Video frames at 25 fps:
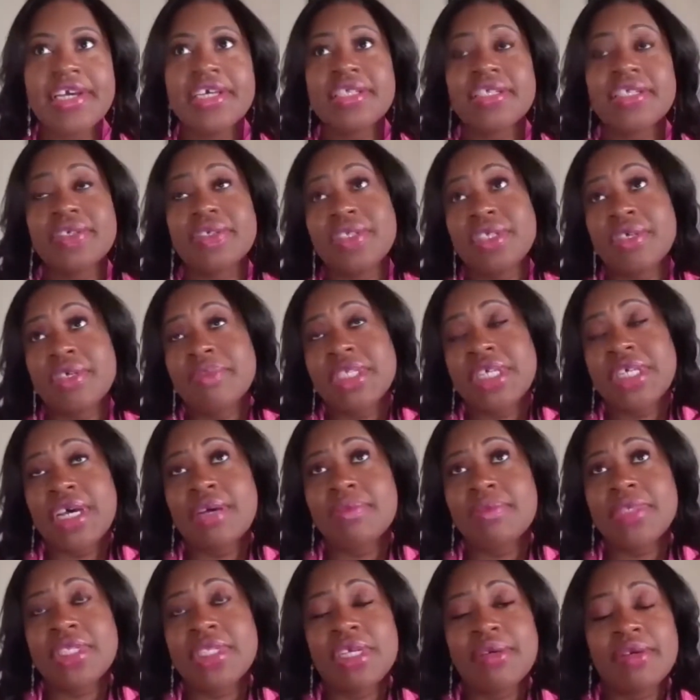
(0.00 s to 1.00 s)
So
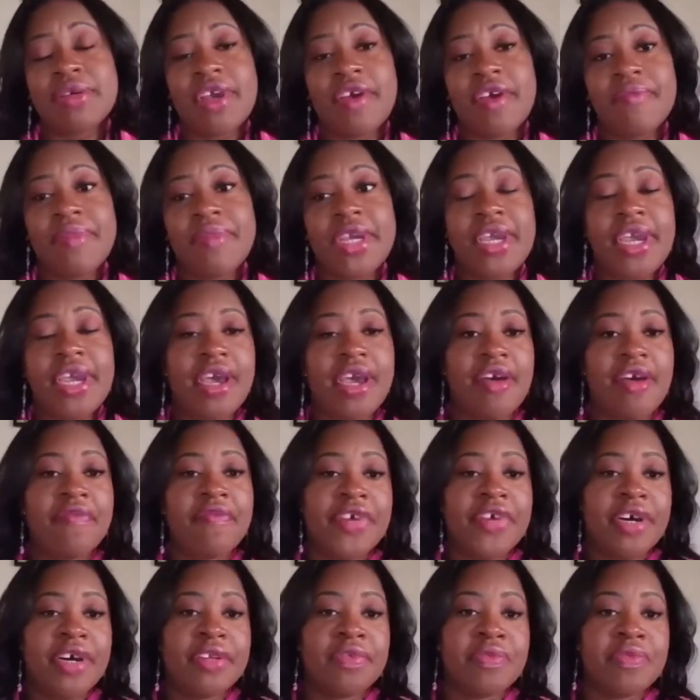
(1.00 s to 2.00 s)
sometimes they may have
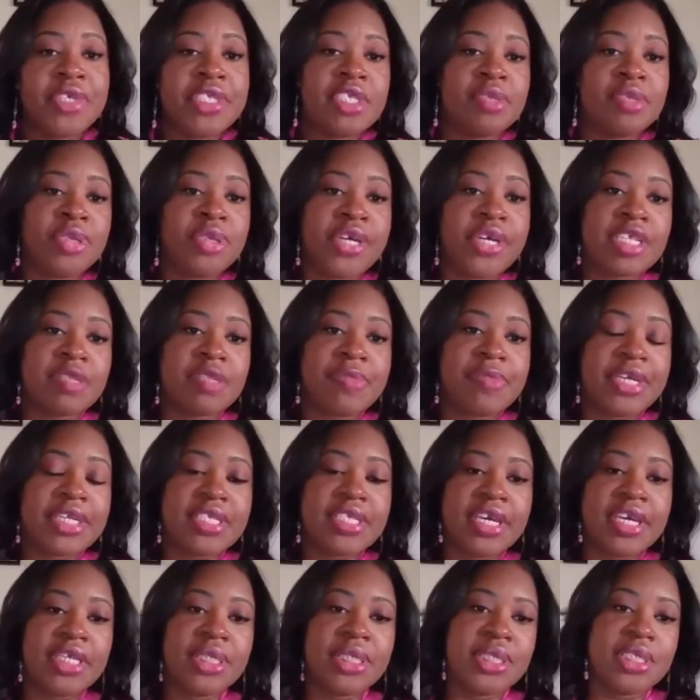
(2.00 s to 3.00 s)
unreasonable
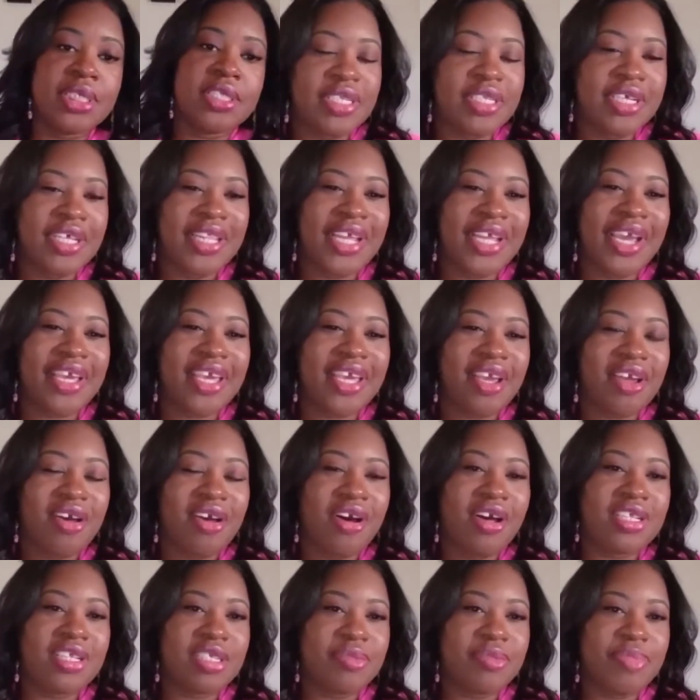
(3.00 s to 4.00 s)
expectations, and that can
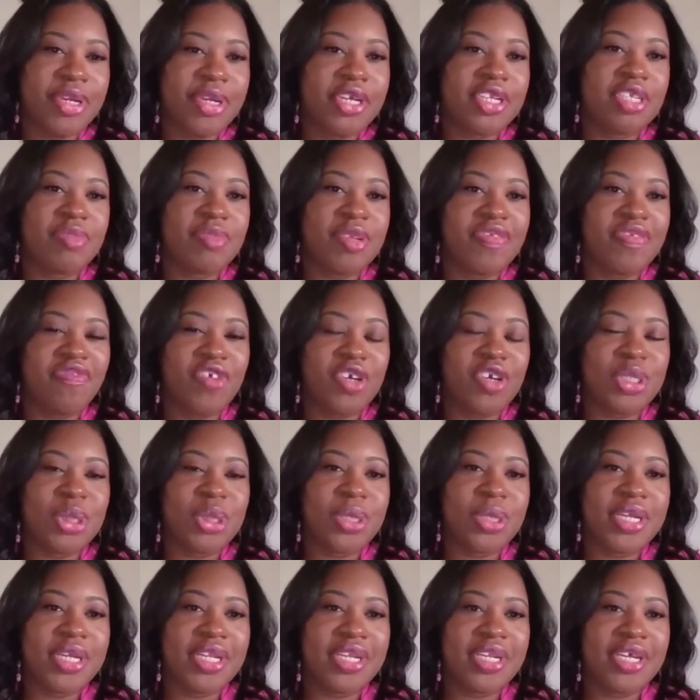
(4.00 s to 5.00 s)
cause a parent to be
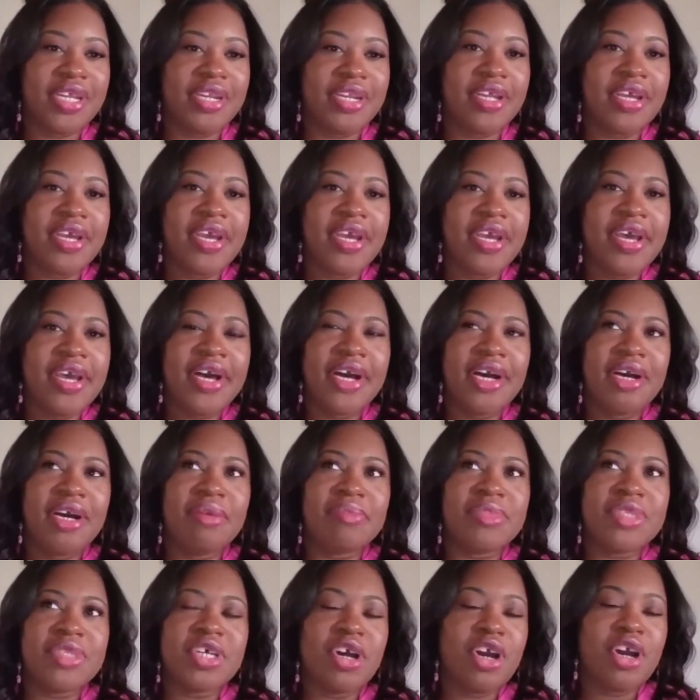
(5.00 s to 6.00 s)
frustrated
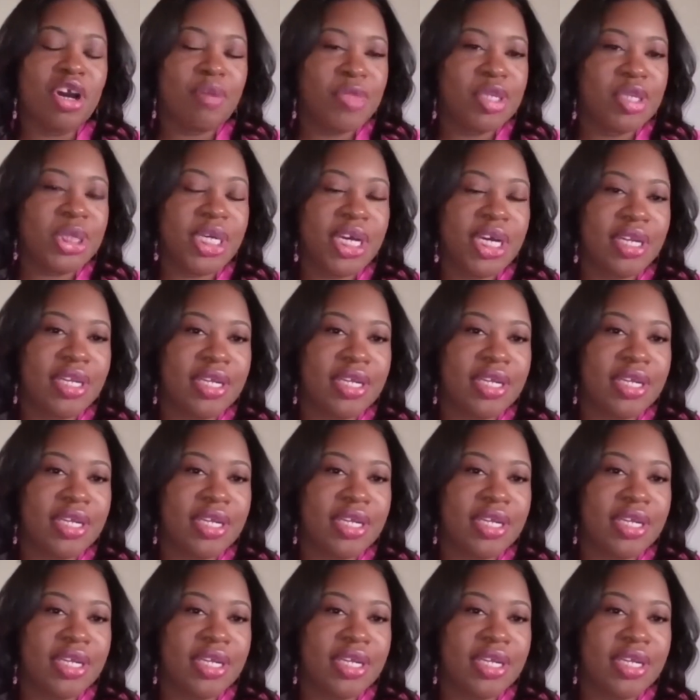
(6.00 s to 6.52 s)
and to harm a child